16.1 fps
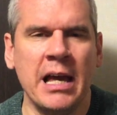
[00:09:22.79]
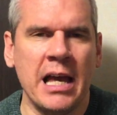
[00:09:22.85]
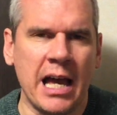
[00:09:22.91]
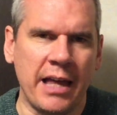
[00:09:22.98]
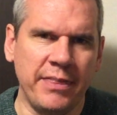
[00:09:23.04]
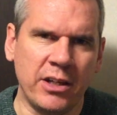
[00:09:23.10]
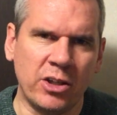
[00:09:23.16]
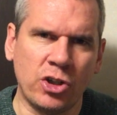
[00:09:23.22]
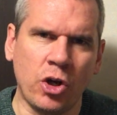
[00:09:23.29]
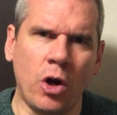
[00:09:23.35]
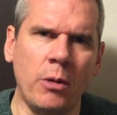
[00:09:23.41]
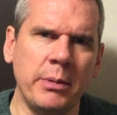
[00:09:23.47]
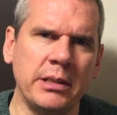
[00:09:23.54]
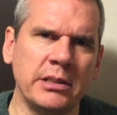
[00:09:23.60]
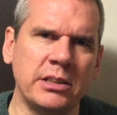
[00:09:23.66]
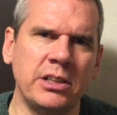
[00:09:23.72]
And their
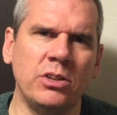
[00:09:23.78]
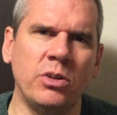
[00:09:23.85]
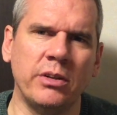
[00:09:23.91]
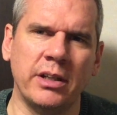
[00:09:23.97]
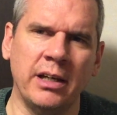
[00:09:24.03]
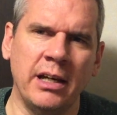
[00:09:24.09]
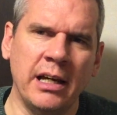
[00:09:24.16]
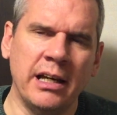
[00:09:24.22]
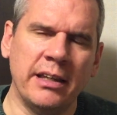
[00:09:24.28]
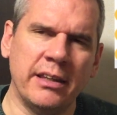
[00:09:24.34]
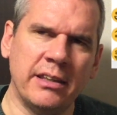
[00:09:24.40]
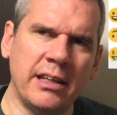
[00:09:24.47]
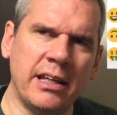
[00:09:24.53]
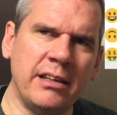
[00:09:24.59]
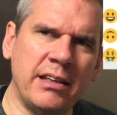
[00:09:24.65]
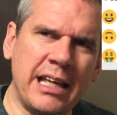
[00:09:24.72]
comments, the
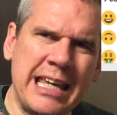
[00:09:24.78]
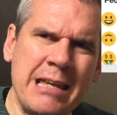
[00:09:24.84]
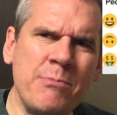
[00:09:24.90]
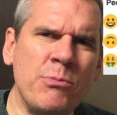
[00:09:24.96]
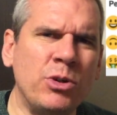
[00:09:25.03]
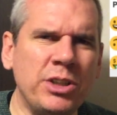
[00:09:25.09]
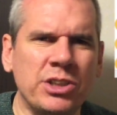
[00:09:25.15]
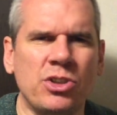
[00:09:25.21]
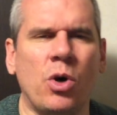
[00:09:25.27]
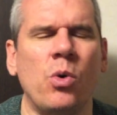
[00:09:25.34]
emojis